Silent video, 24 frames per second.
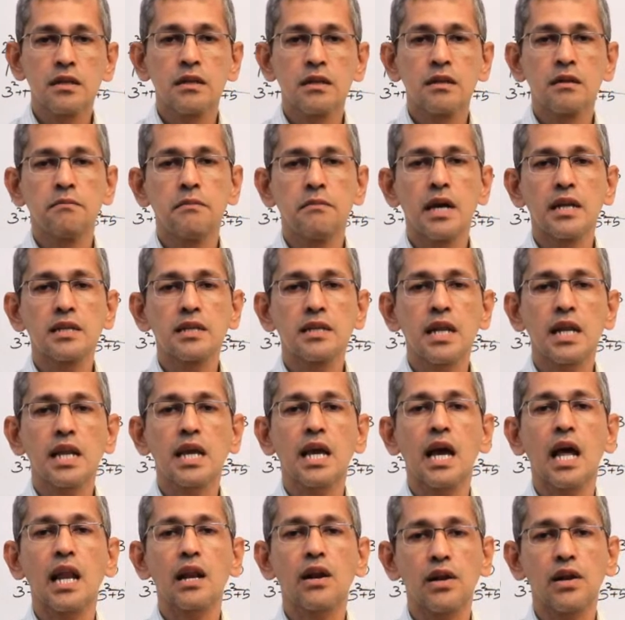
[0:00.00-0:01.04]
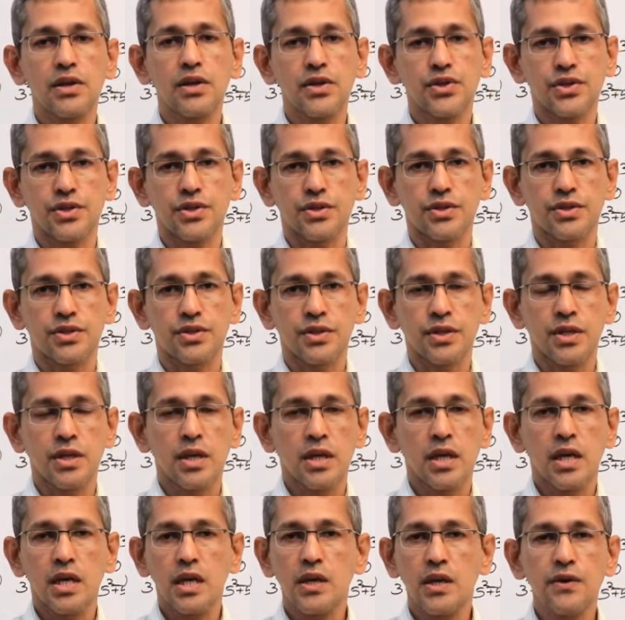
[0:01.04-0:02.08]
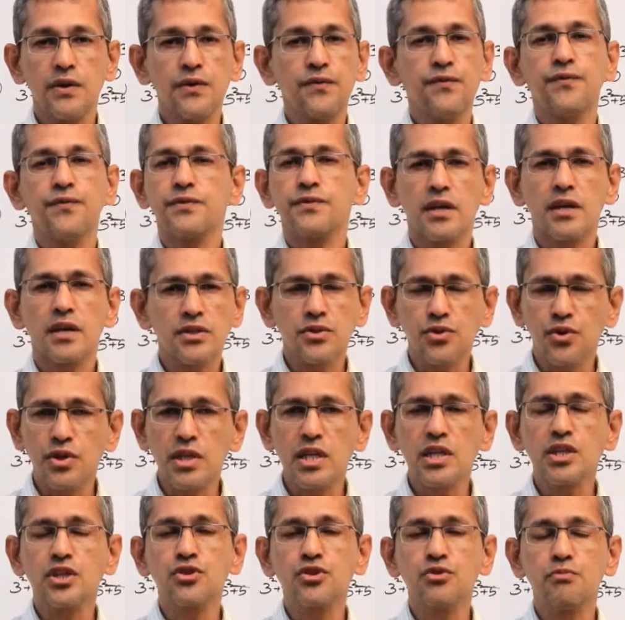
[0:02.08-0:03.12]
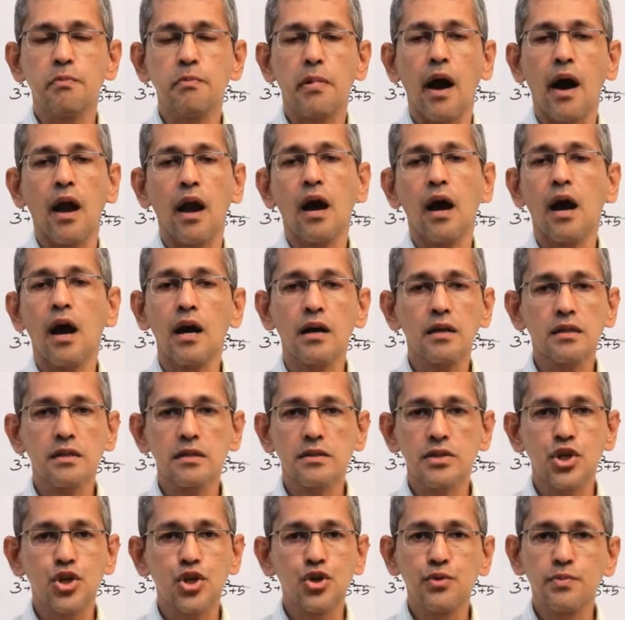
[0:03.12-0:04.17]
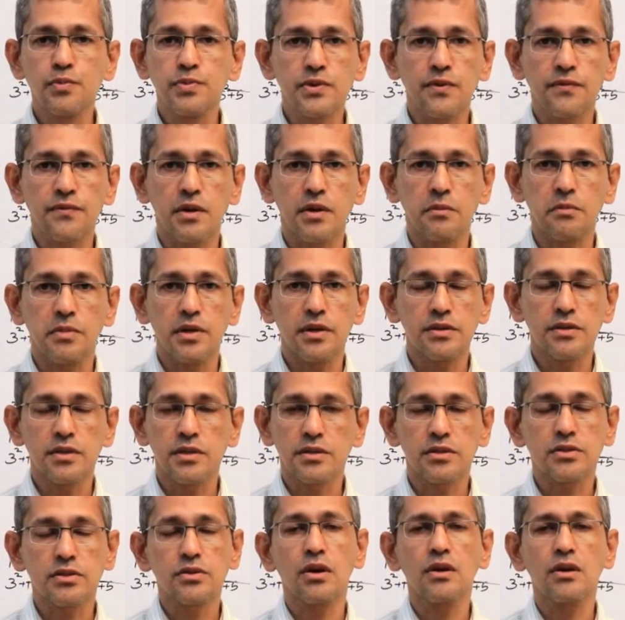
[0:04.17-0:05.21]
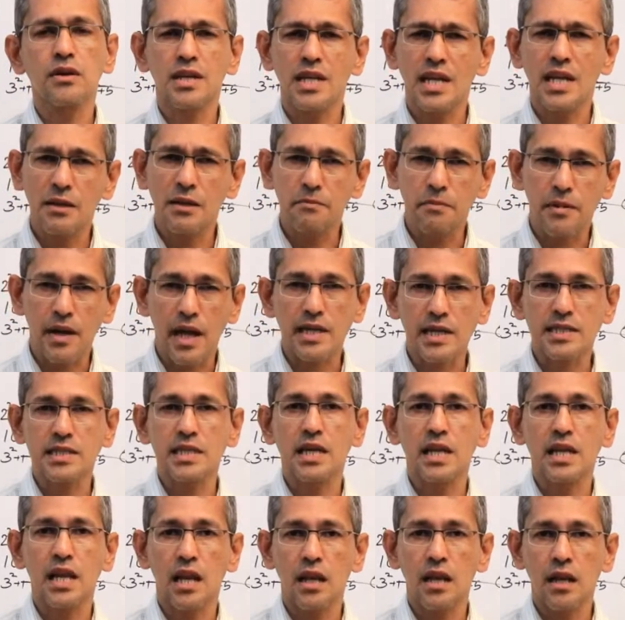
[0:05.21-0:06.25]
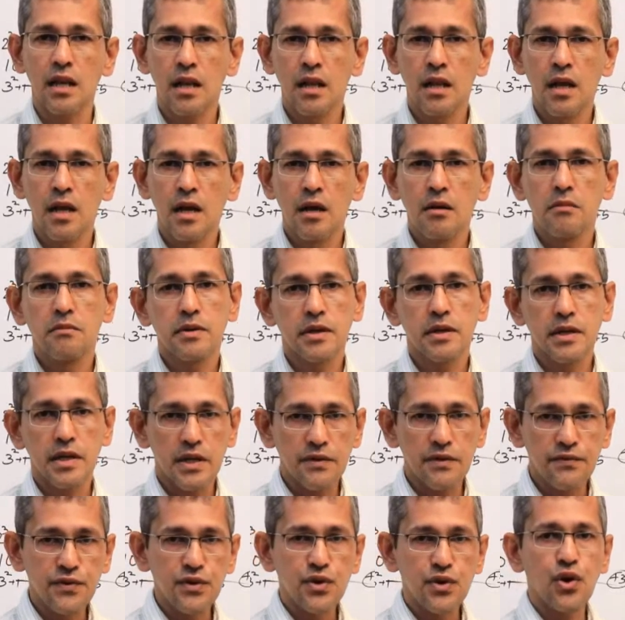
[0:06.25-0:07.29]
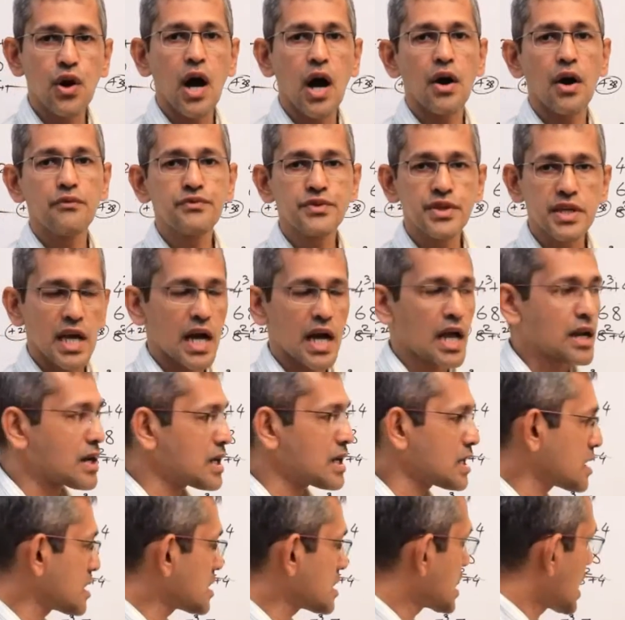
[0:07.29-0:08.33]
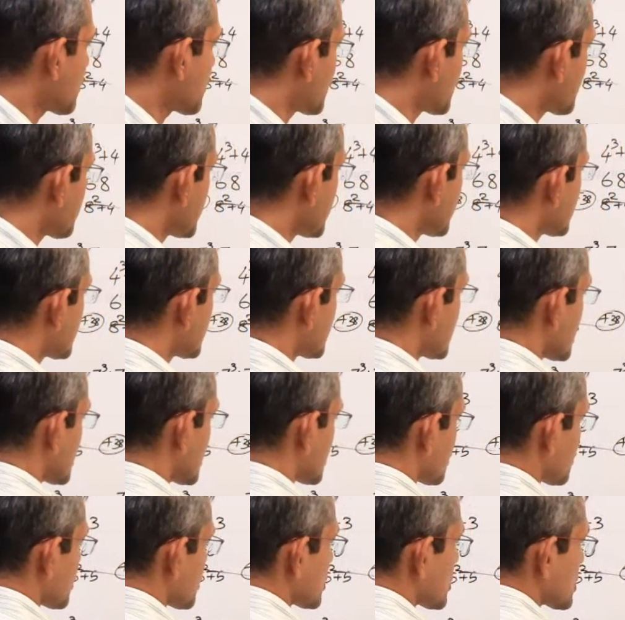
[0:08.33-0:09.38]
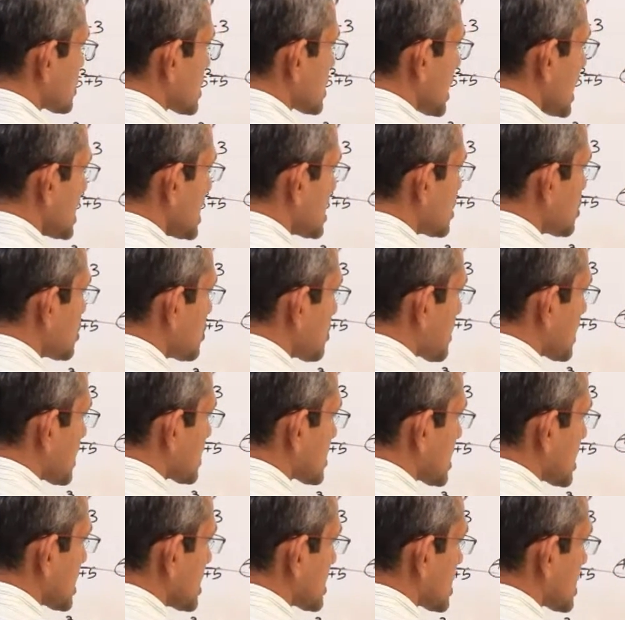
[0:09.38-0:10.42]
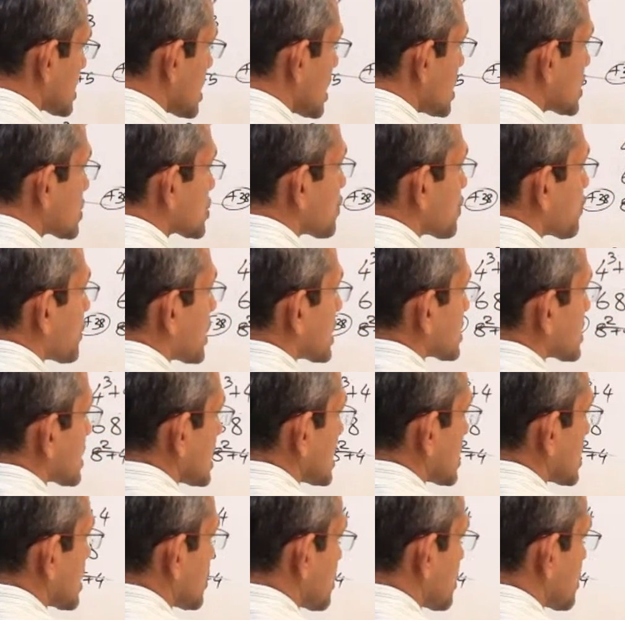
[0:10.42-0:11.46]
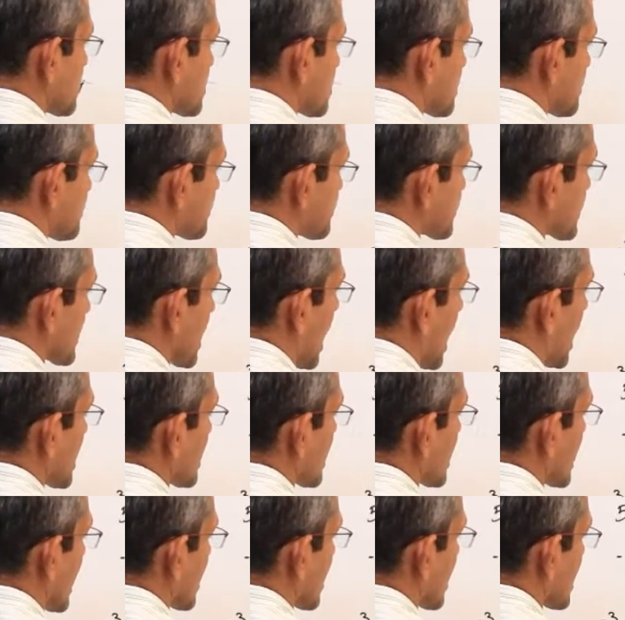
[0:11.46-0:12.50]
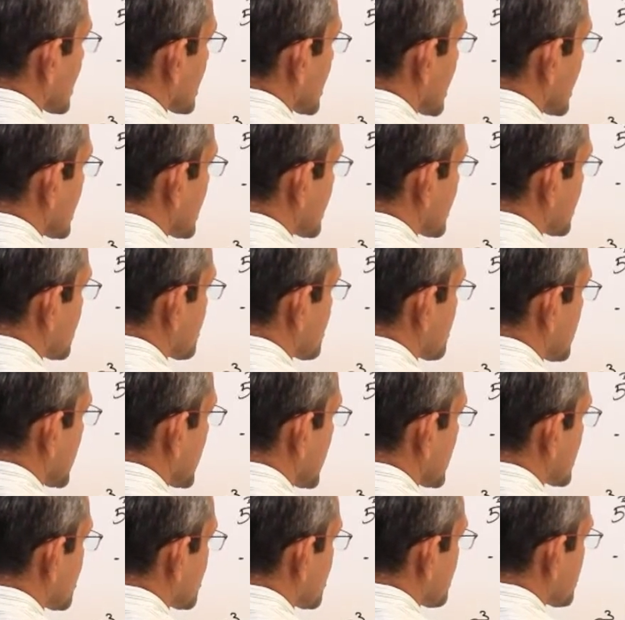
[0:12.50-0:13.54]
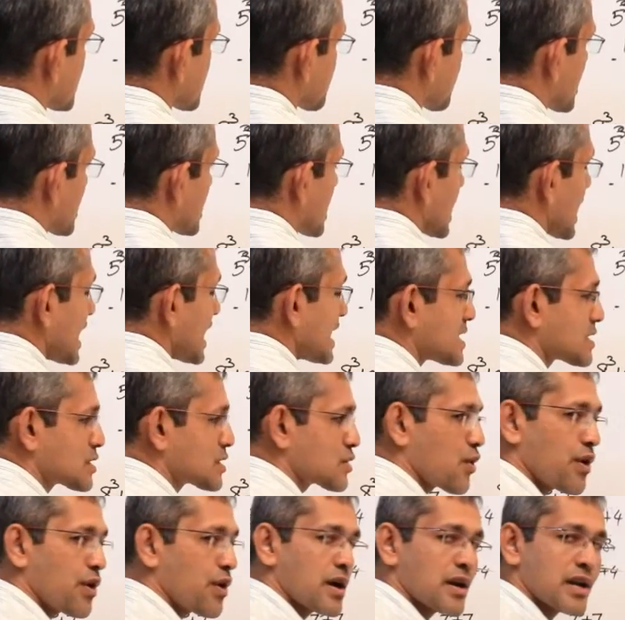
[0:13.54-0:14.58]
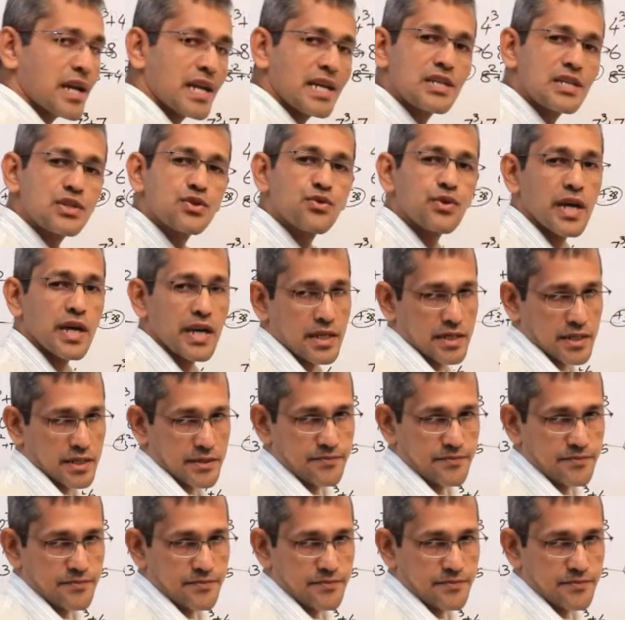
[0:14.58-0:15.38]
mental calculations. If there is no need to by heart these cubes of numbers, it's not really practical. But if you know how to calculate it, that would be easy. So this is 8 cube plus 8. So what is 8 cube? How do you calculate 8 cube? 8 cube is what? 8 square into 8.